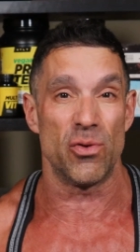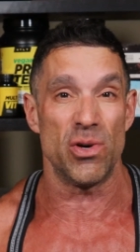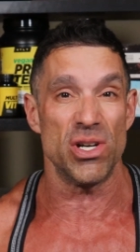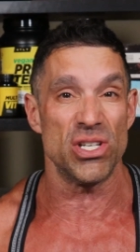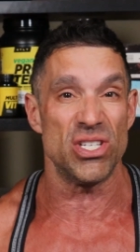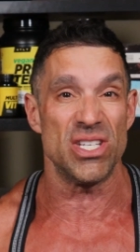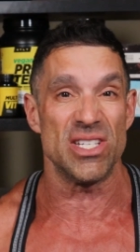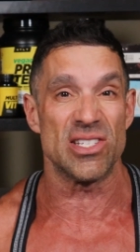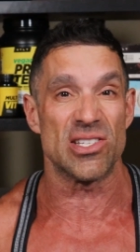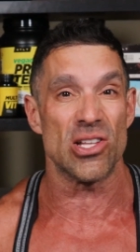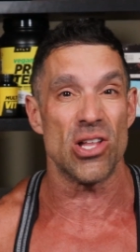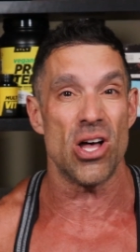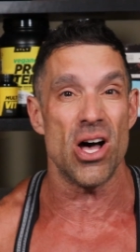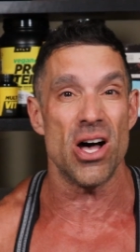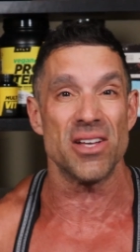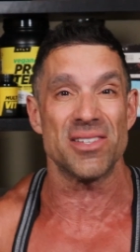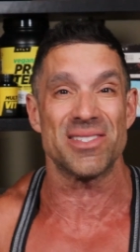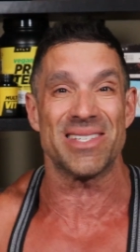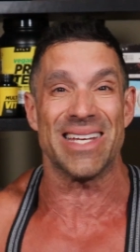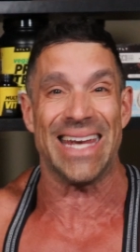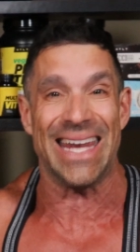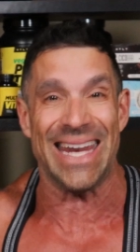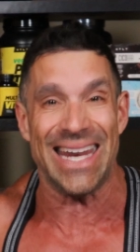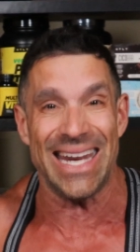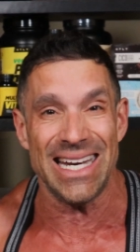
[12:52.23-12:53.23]
which he's
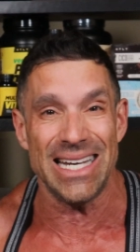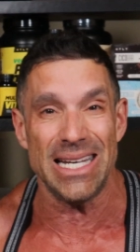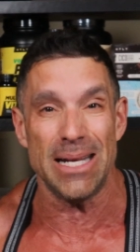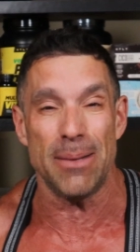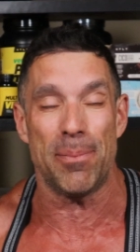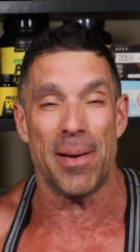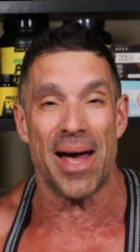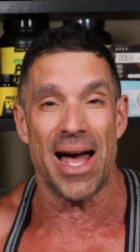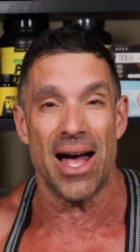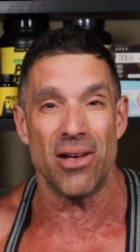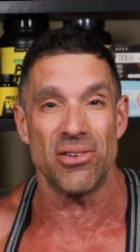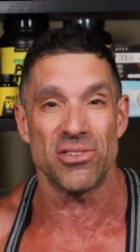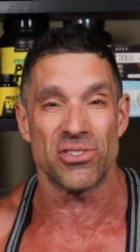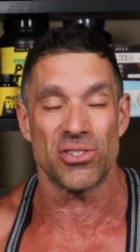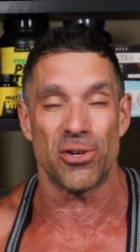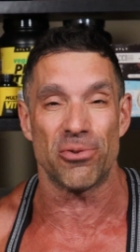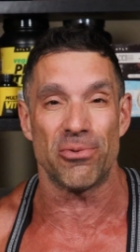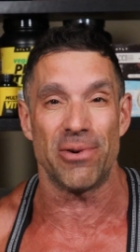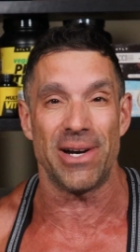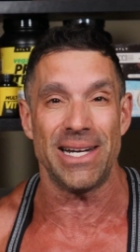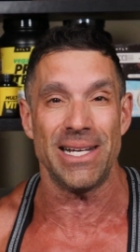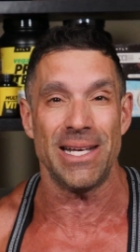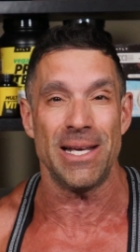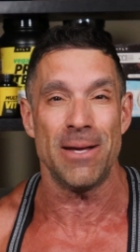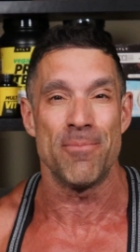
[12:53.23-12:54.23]
lost 80 pounds
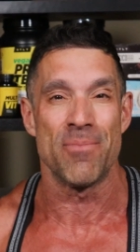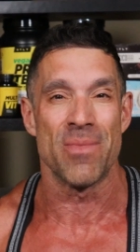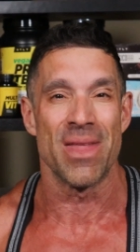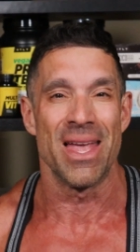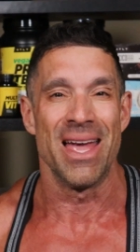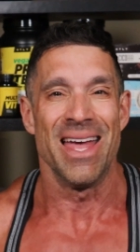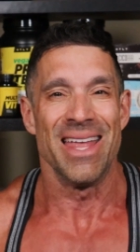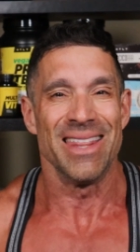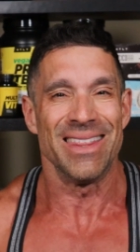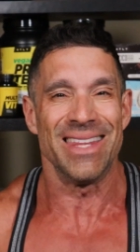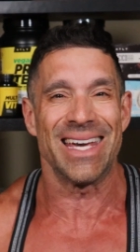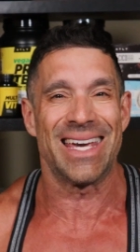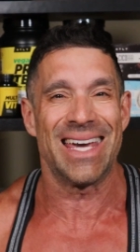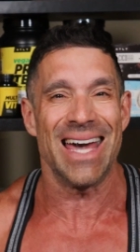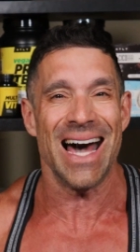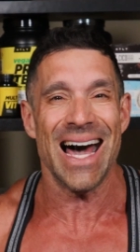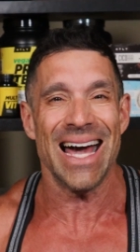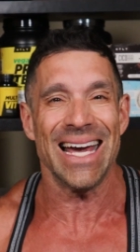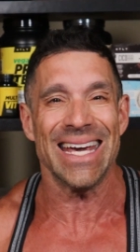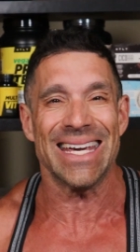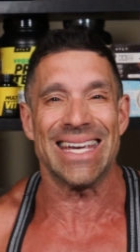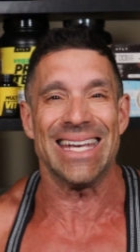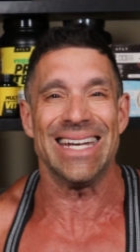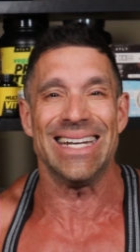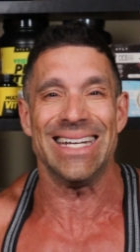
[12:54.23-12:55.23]
already, the
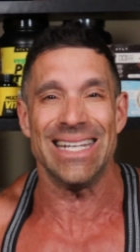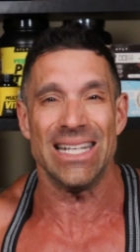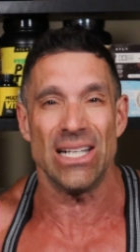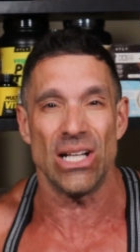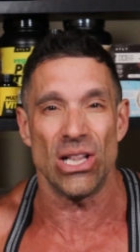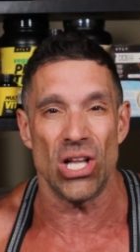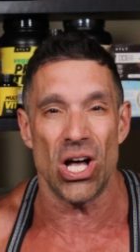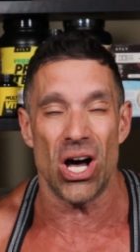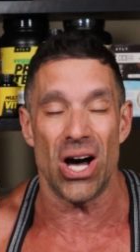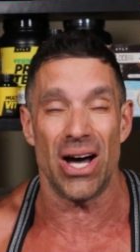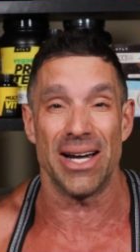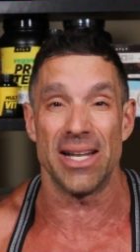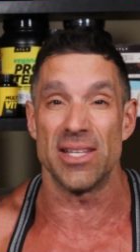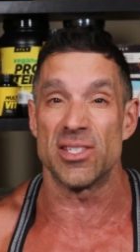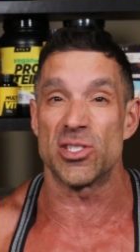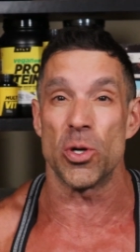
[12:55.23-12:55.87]
guy can eat a lot.